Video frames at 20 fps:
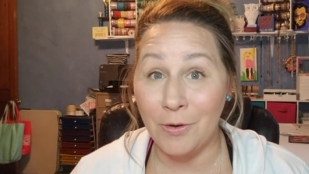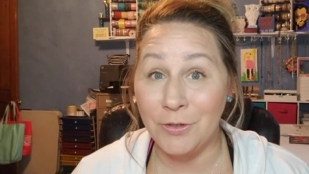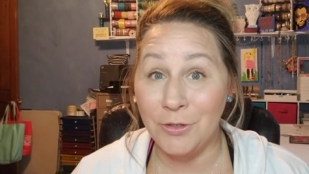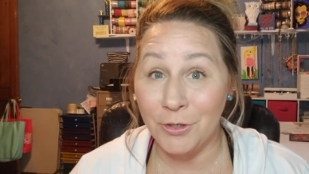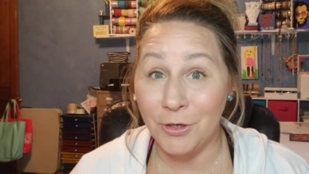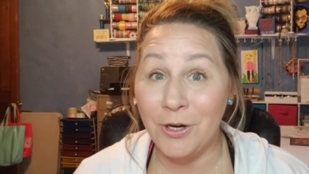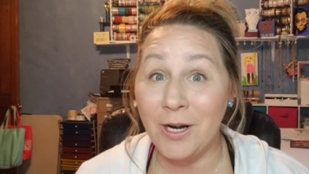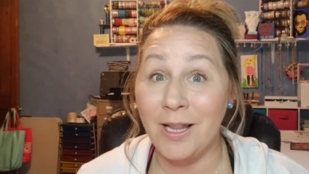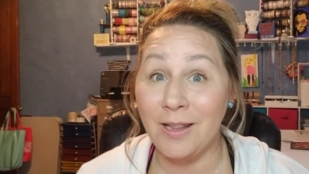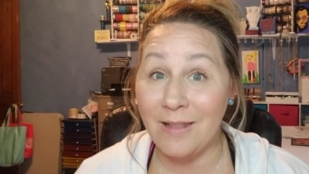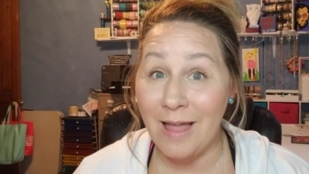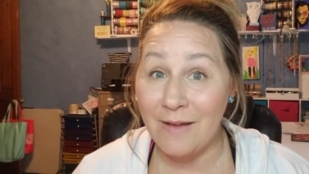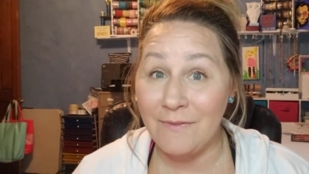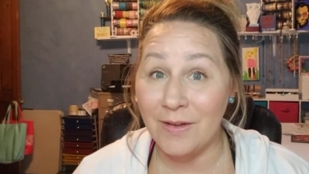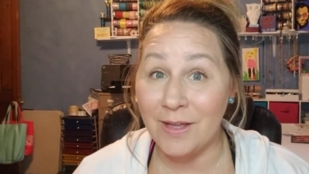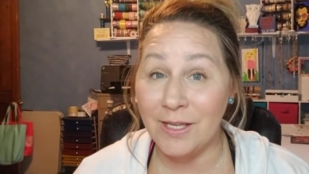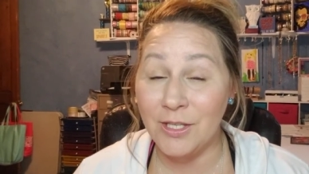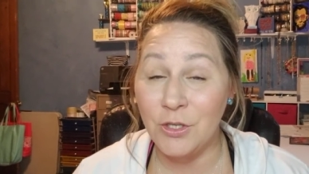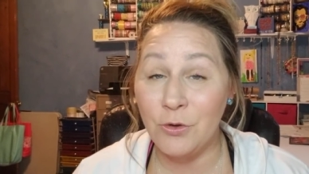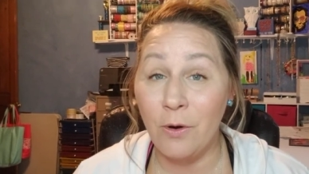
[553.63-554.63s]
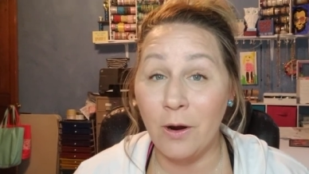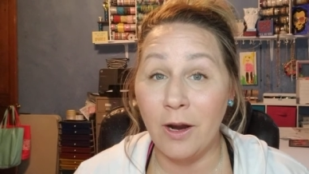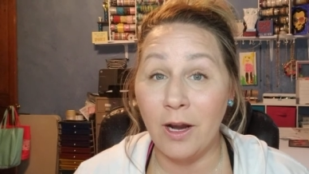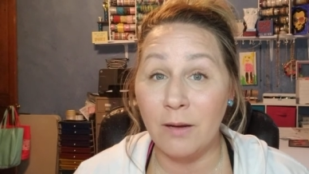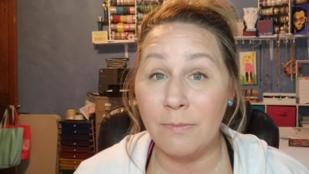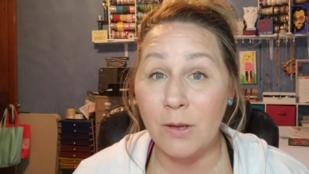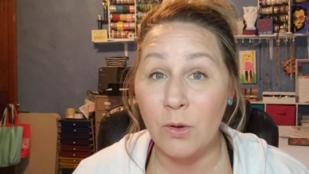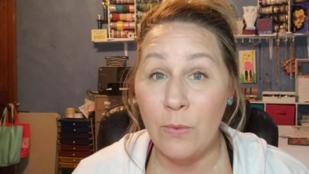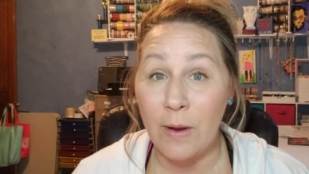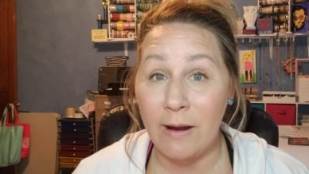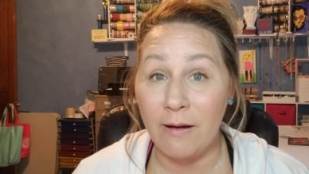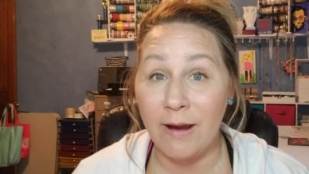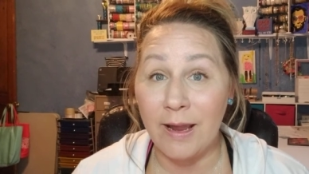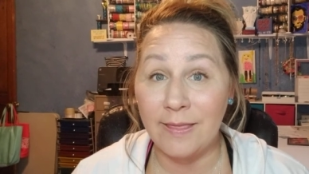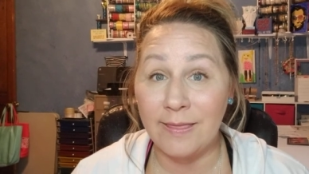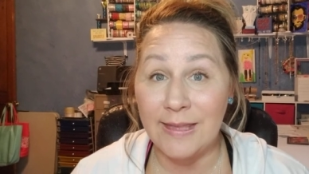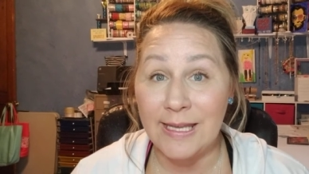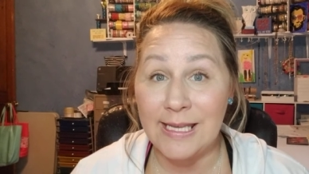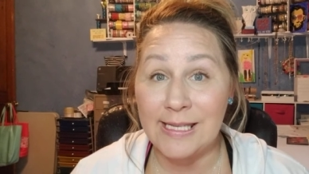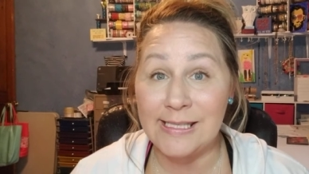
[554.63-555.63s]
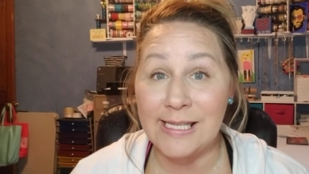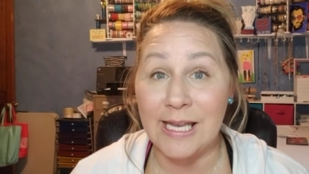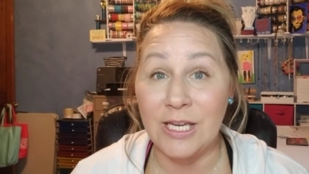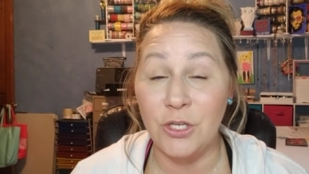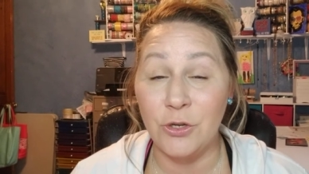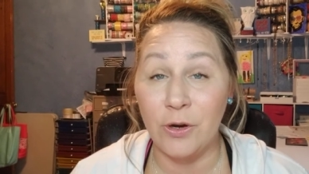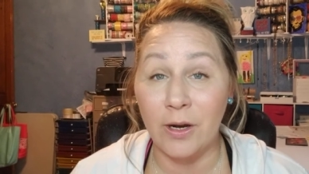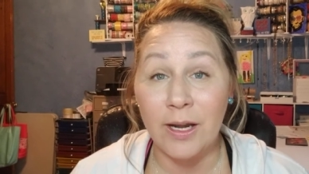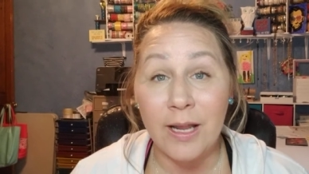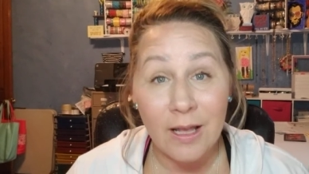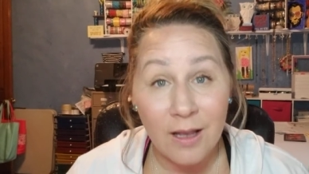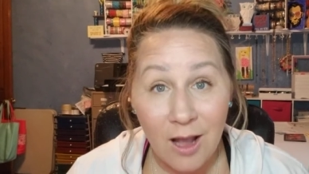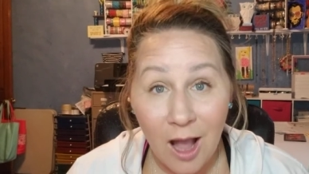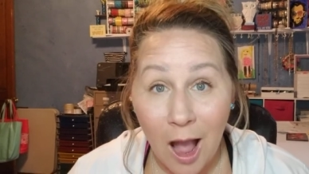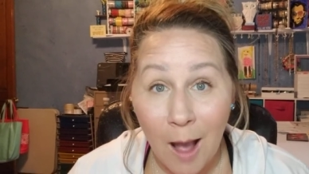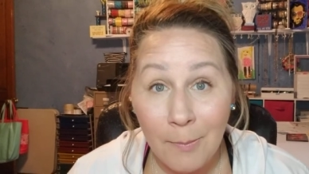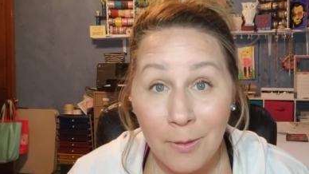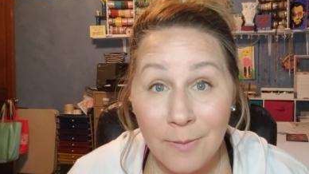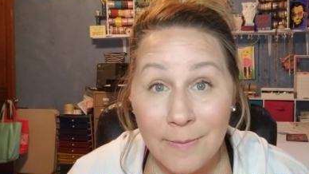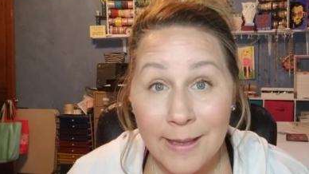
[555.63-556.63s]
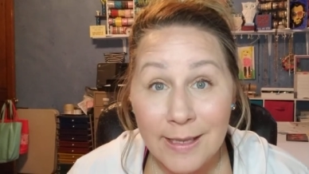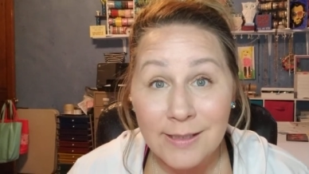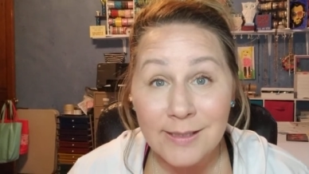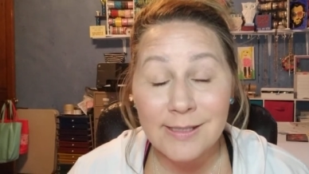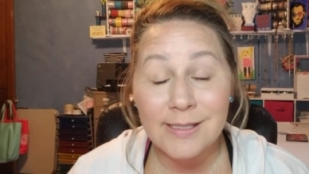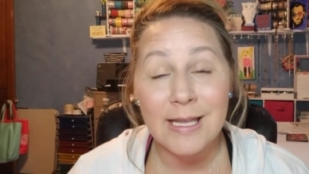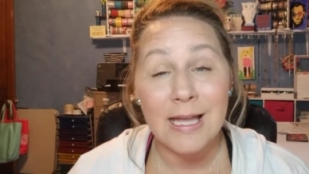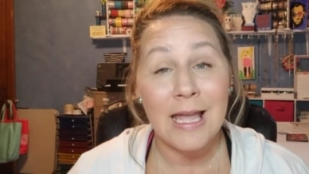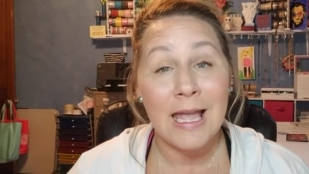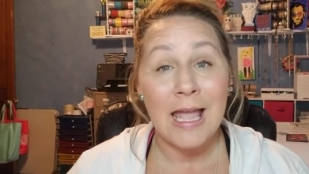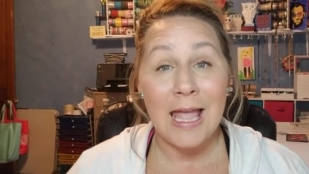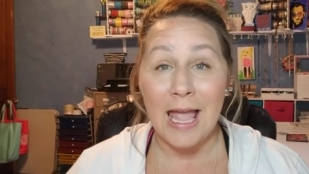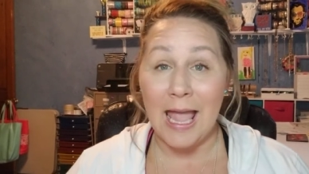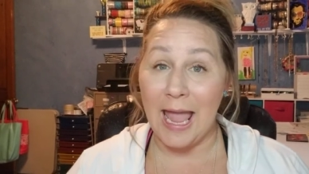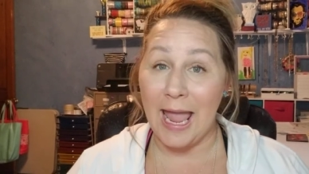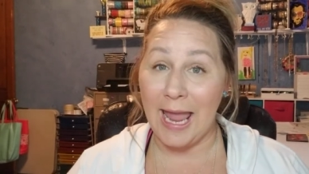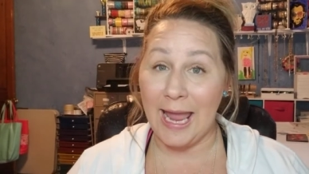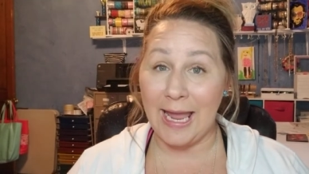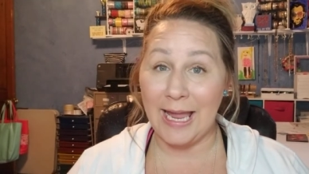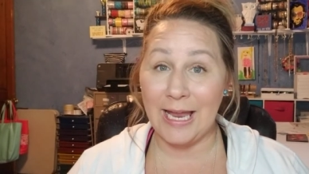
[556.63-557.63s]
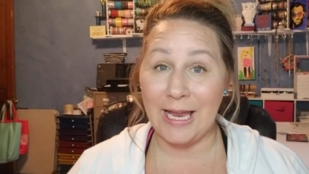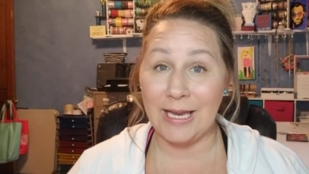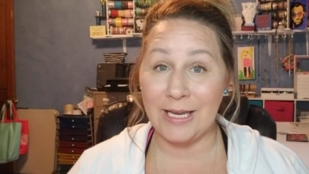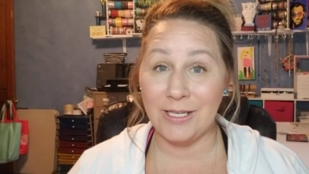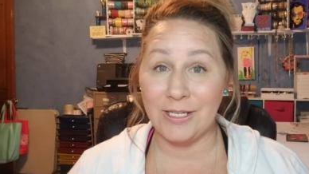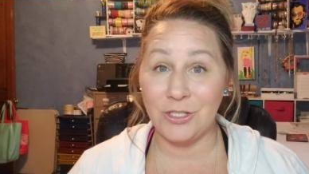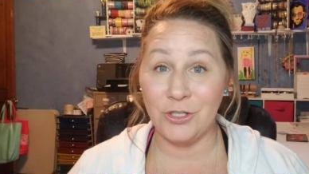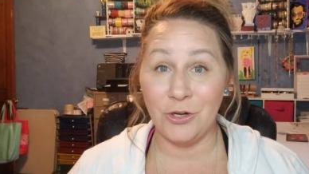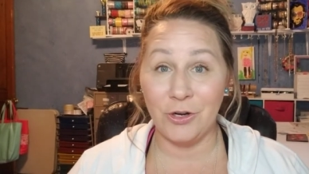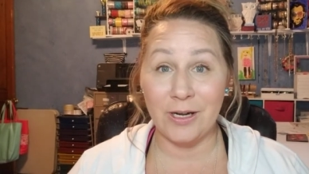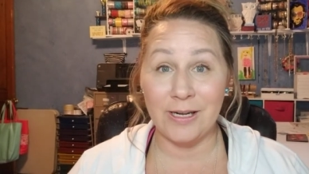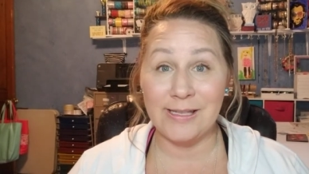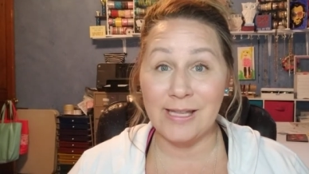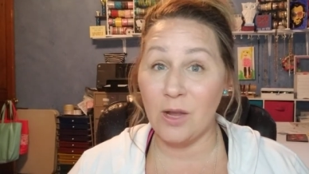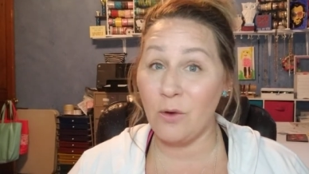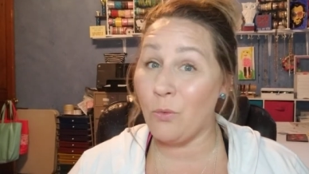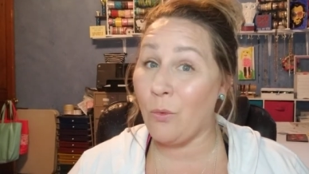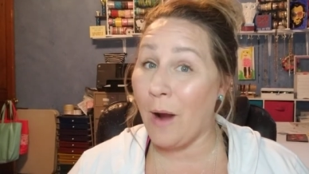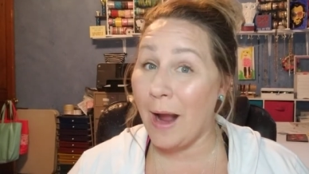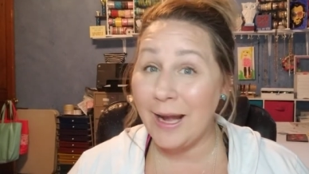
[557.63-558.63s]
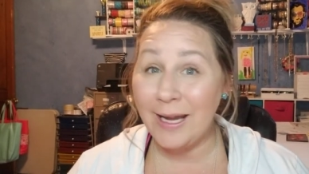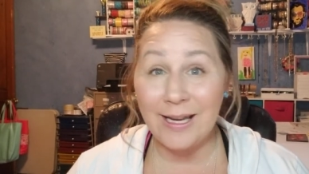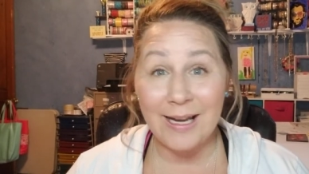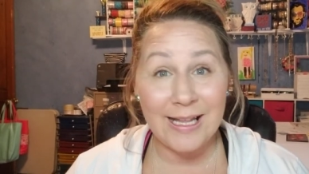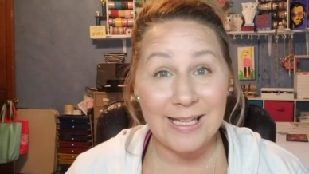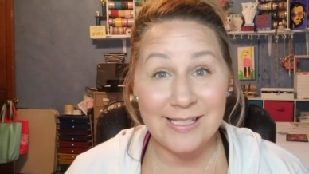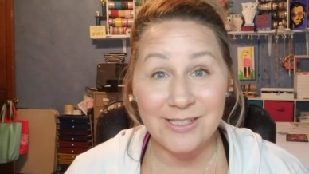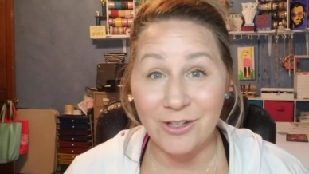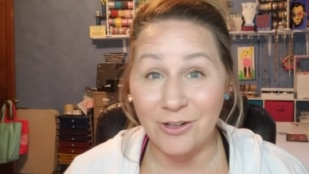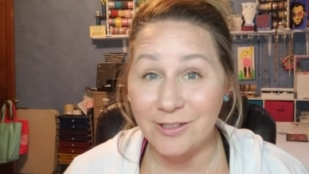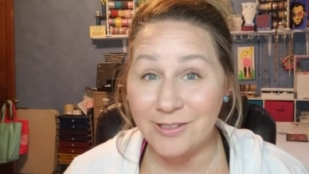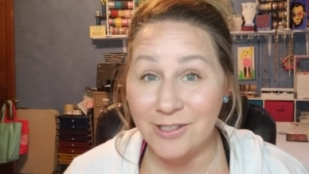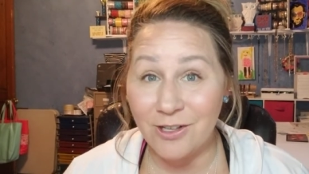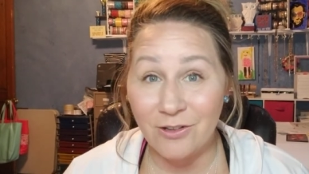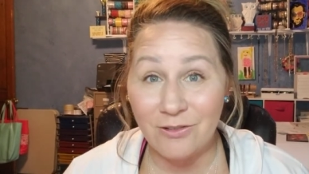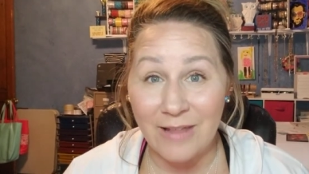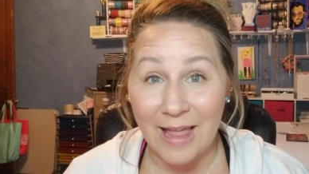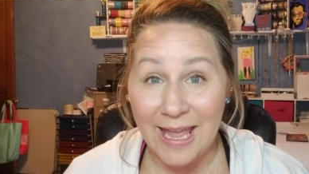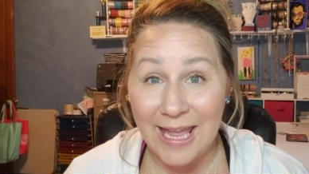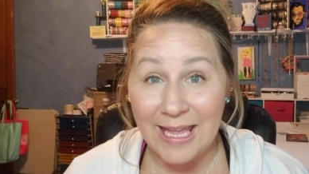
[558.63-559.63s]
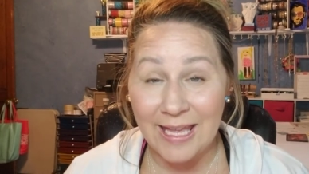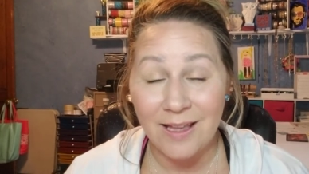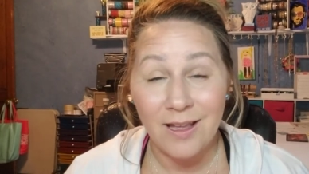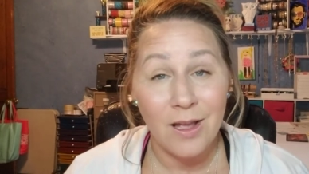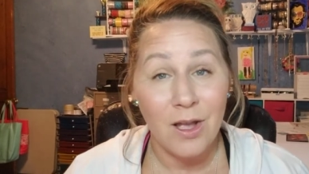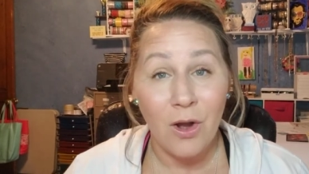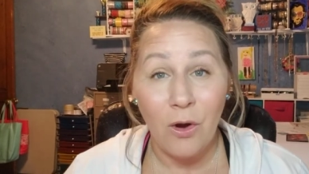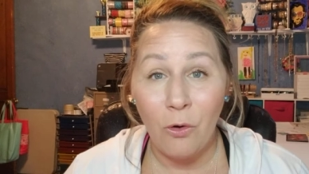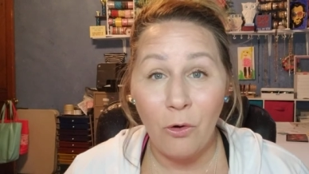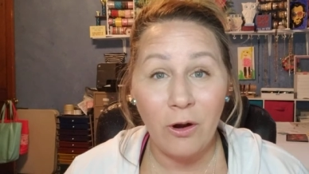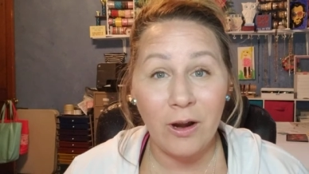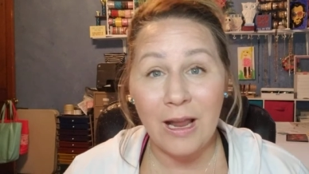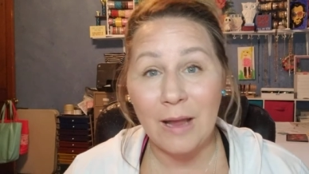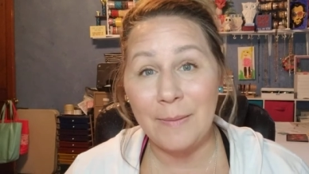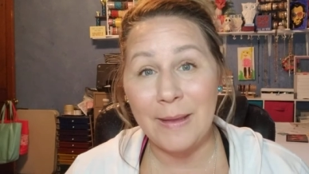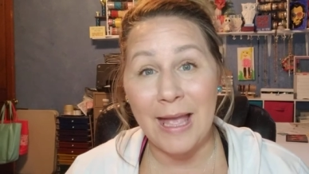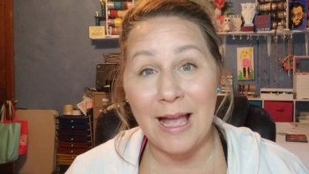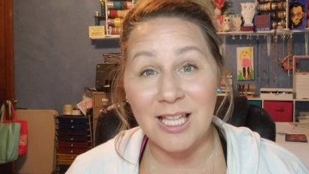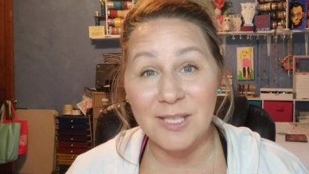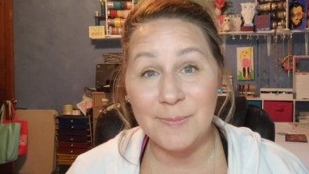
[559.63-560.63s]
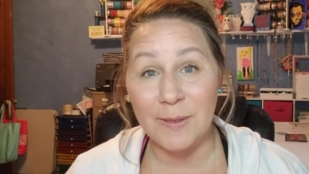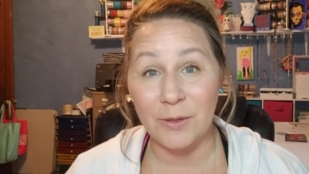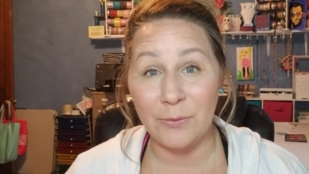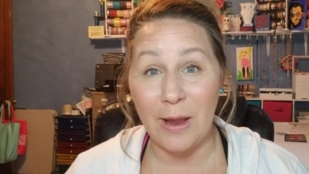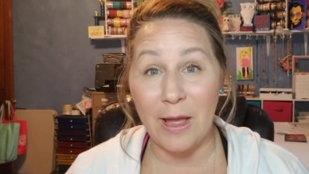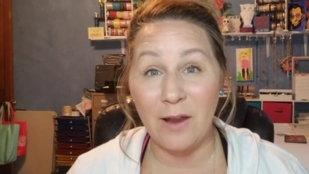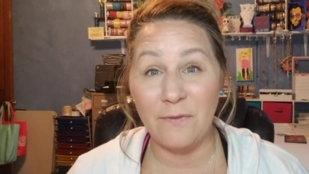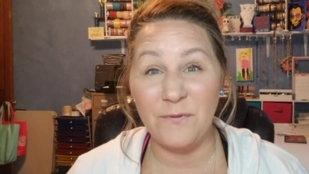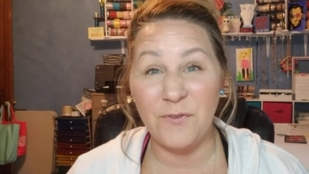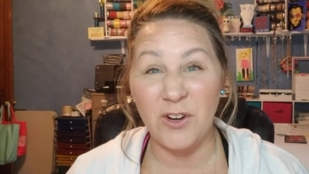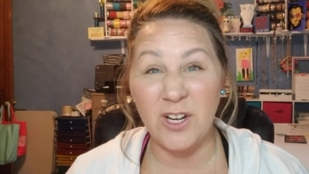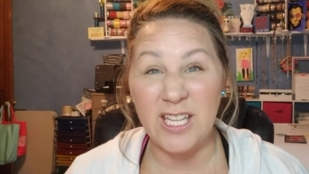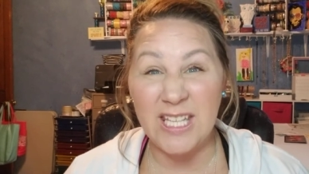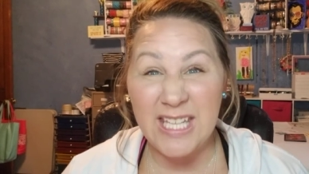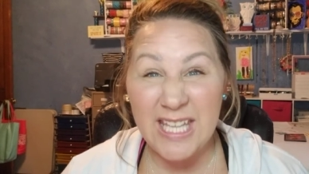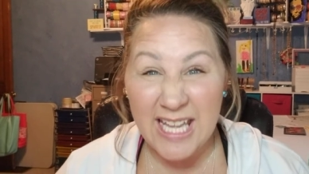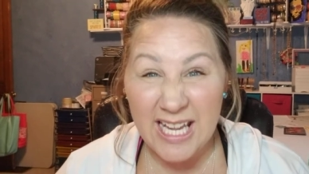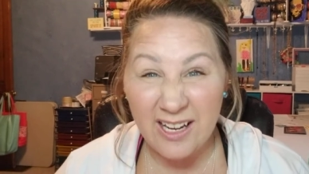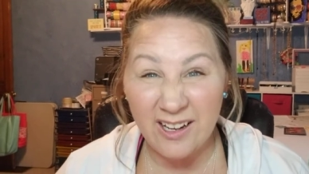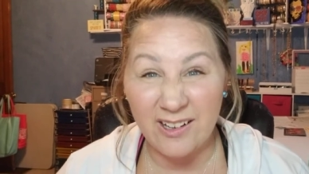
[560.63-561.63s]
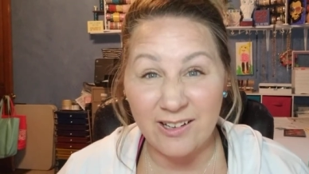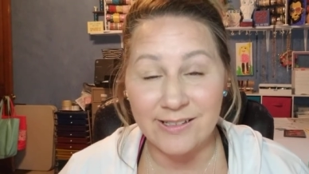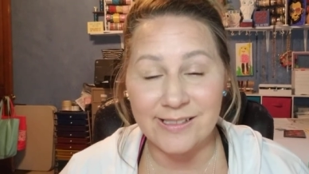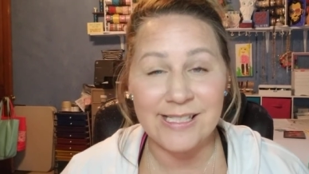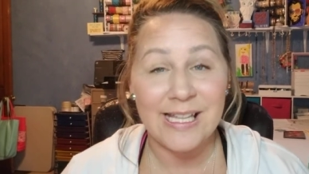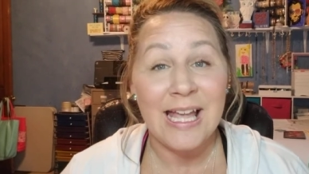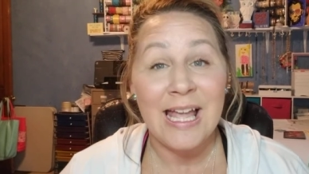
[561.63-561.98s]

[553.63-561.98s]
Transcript: You're going to love it. You are going to be wearing these and you're going to get compliments. And you're going to say, why did I start so late? Origami Owl's been around for years.